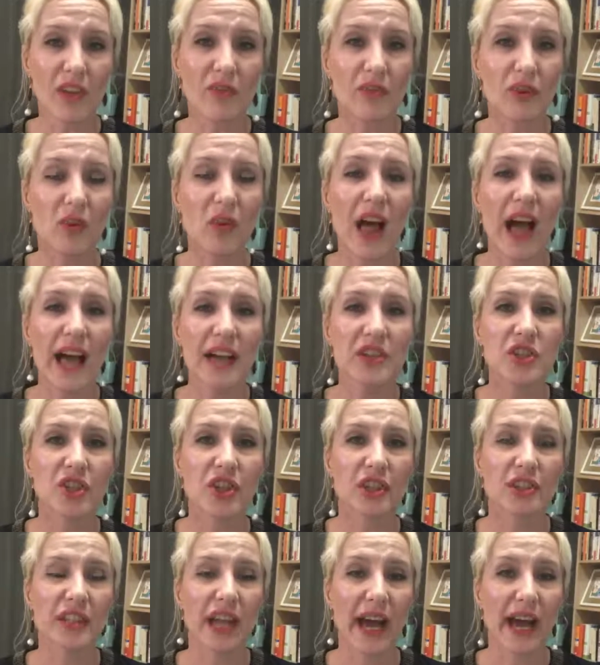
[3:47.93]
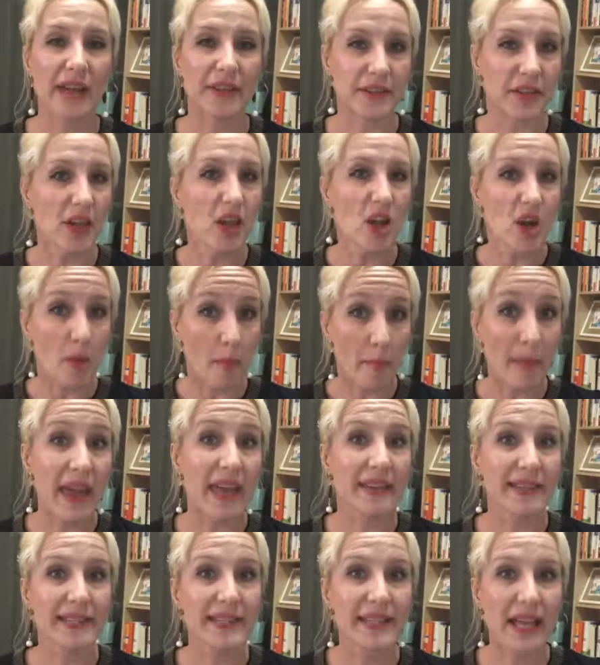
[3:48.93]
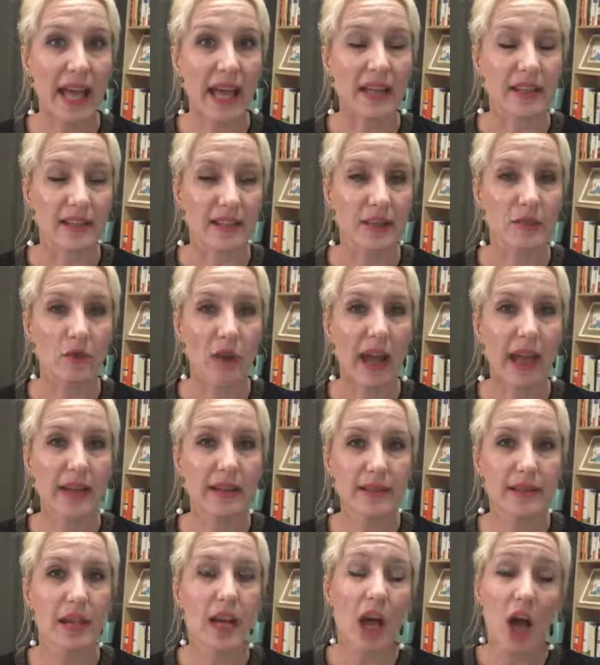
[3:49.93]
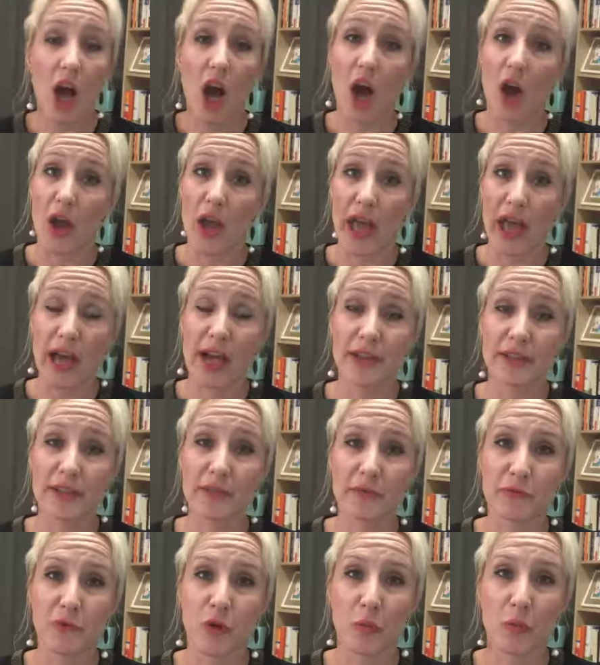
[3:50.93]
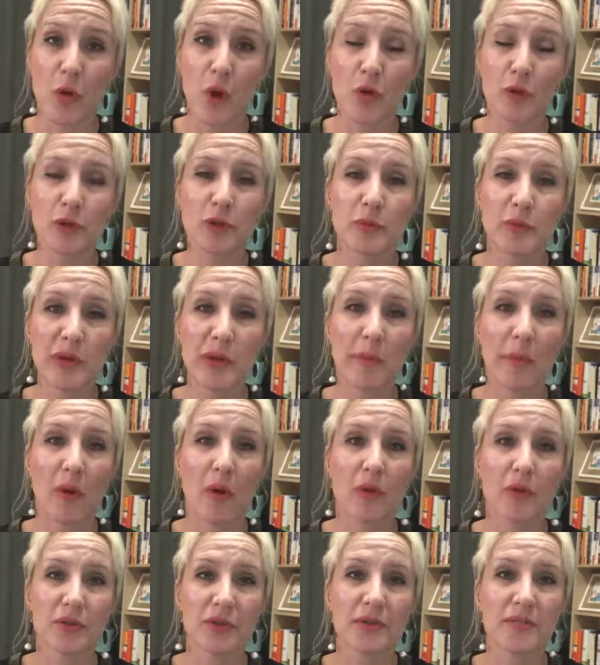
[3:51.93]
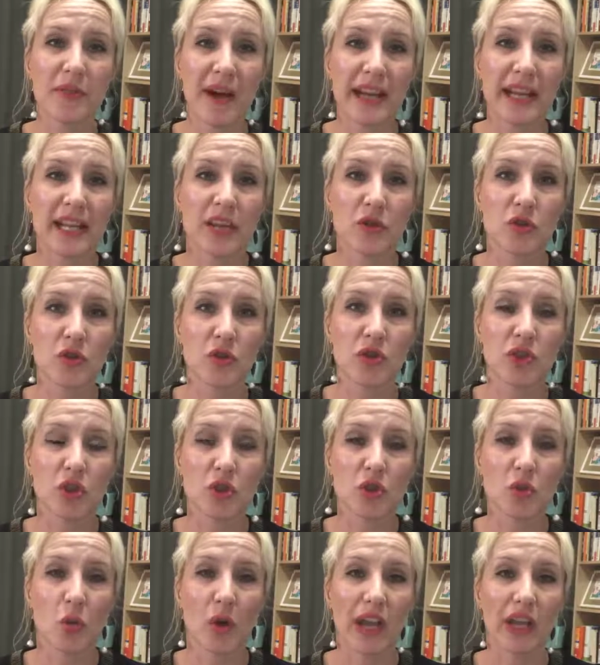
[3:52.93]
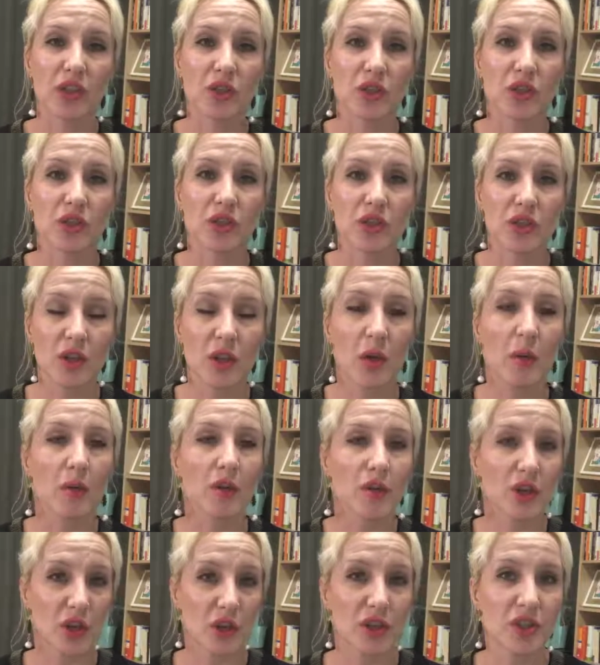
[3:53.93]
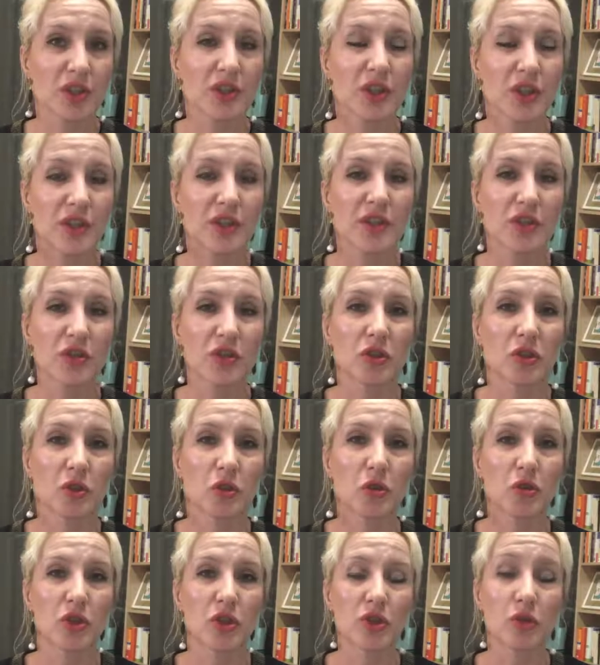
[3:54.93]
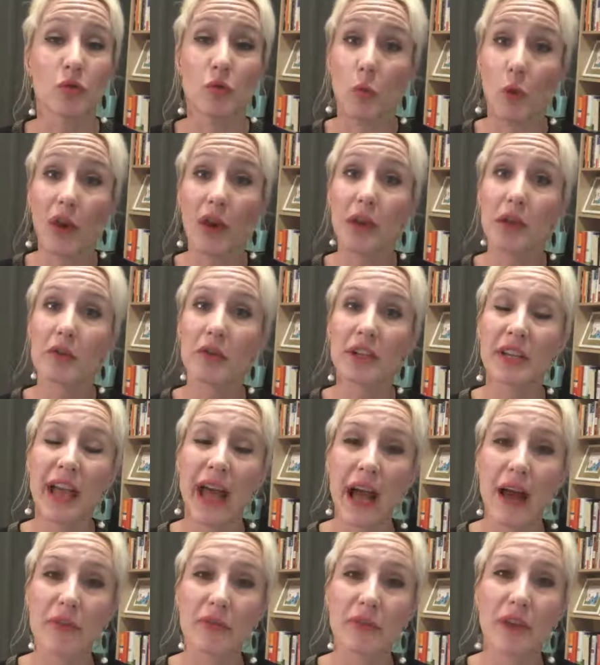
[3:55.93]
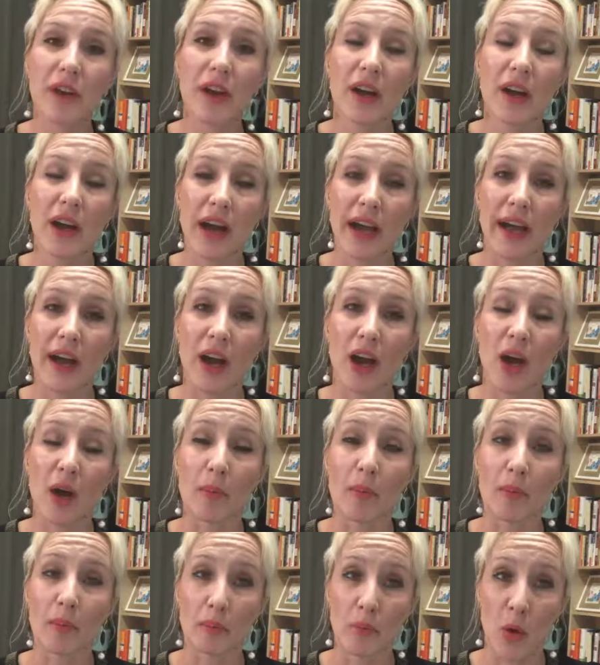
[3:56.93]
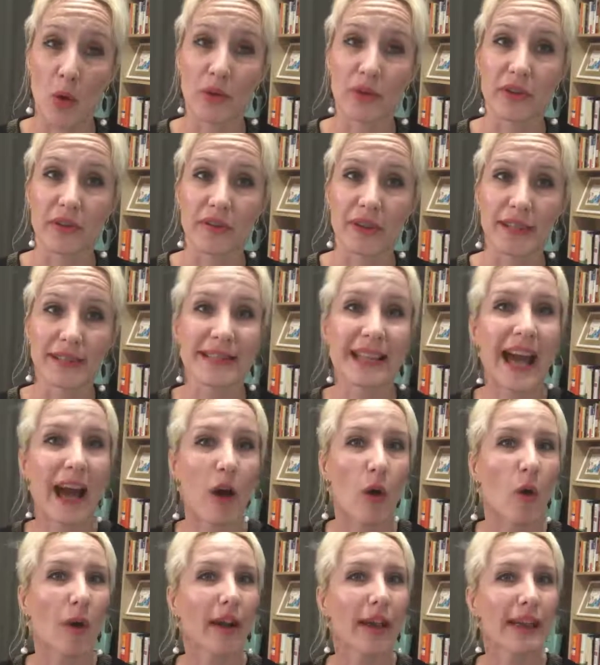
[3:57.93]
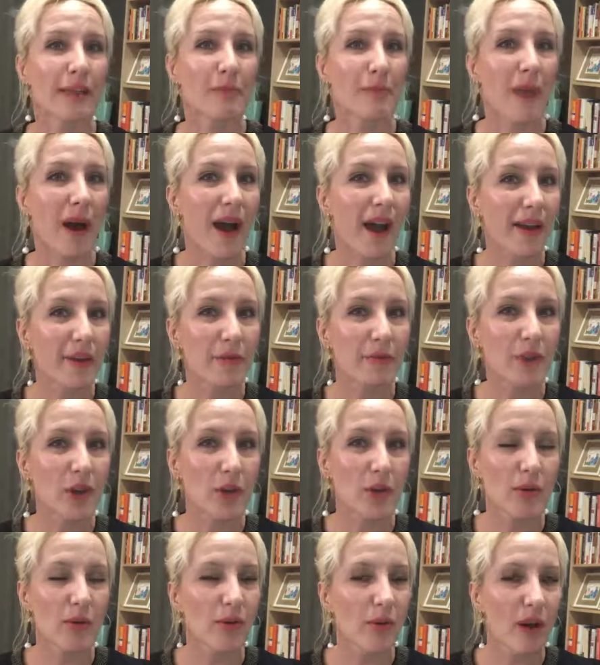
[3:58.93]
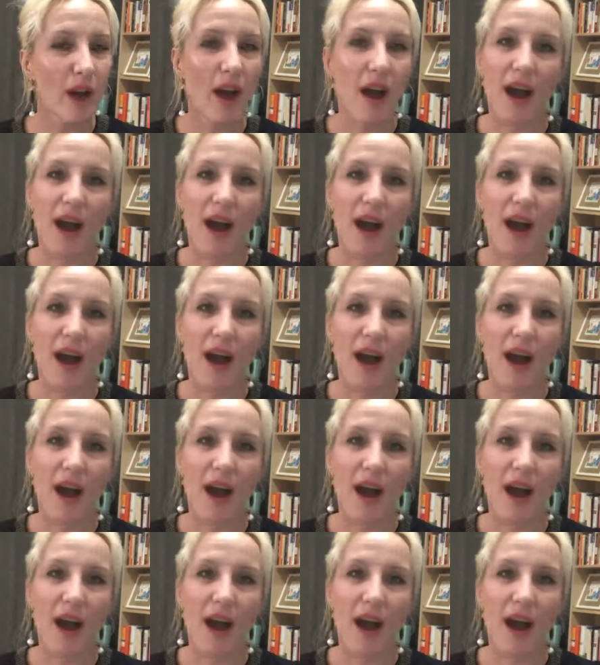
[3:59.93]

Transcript: the logic that makes sense, right? And for most people's financial situations, there is a solution where you can have both of it. Now, in my view,